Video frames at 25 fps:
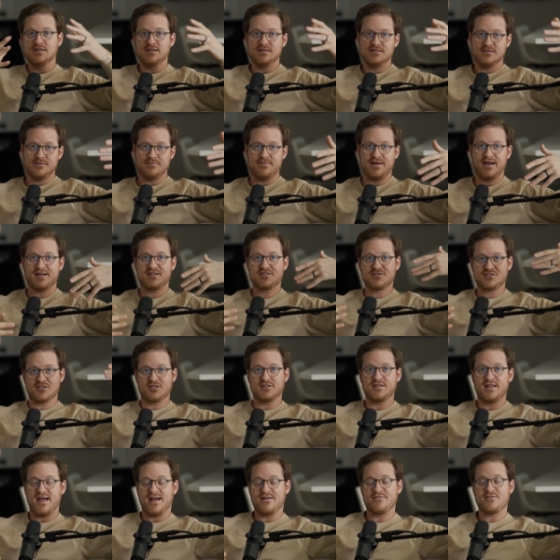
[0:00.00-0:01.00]
to make sure
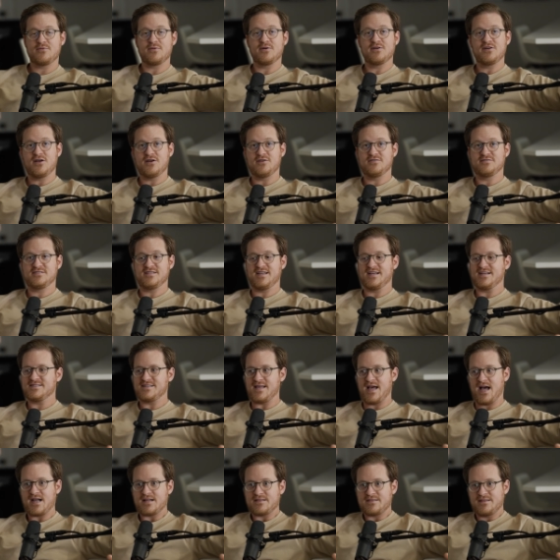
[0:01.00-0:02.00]
that everyone knows
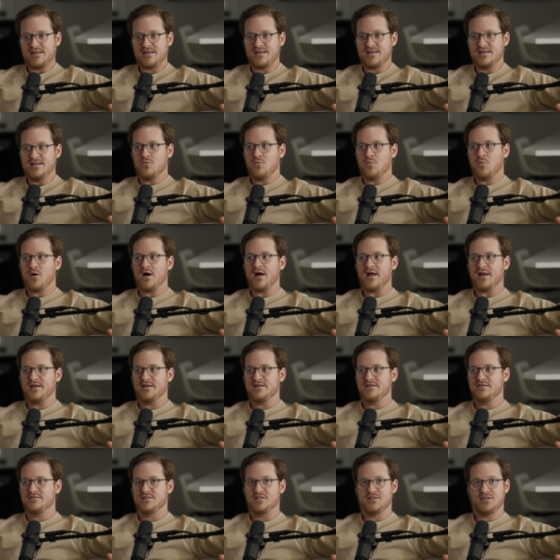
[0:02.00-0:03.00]
exactly what
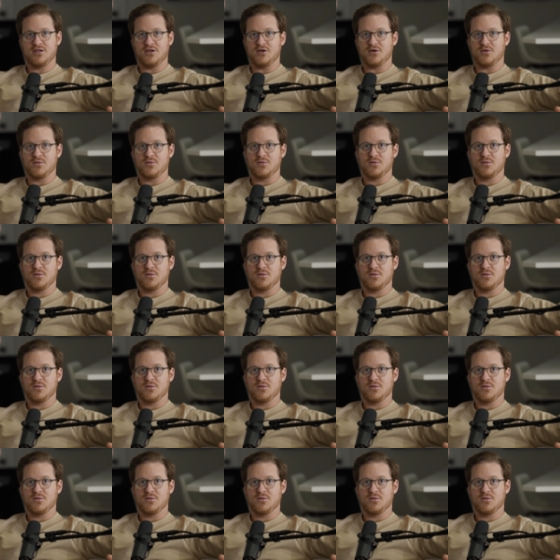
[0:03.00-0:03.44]
to do.